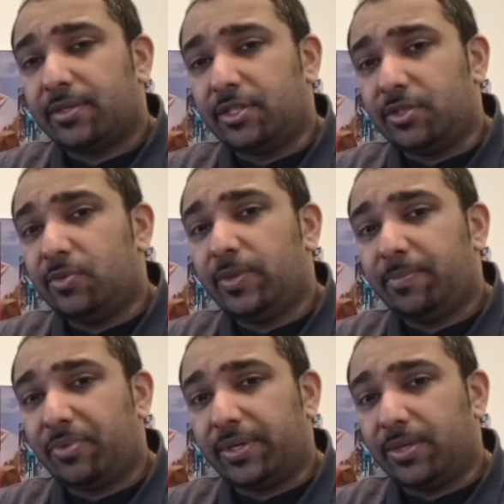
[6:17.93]
Do we
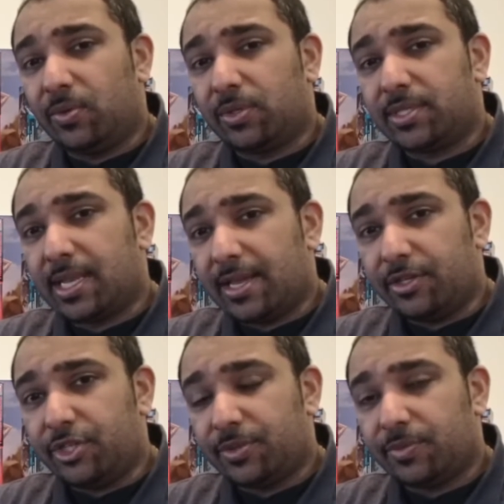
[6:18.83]
pre-order
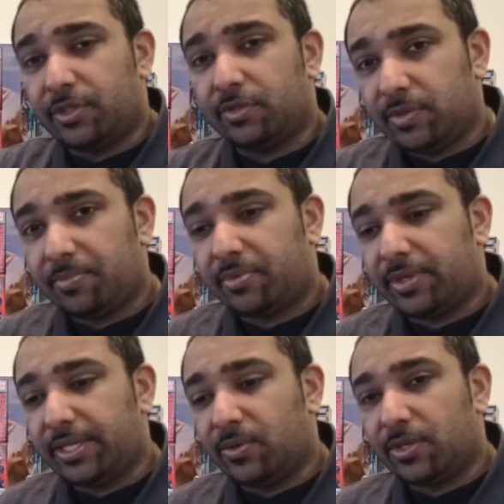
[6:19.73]
Sludge? Do we
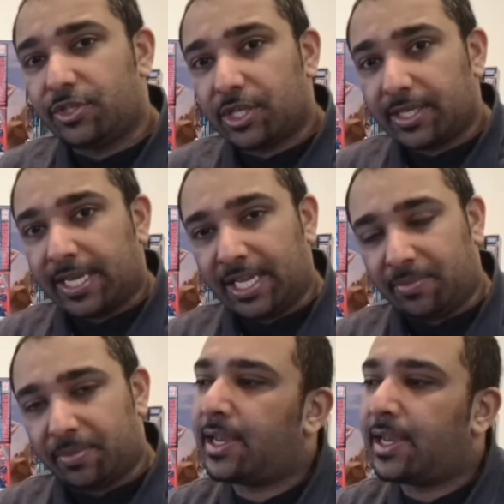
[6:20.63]
pre-order Junk Heap?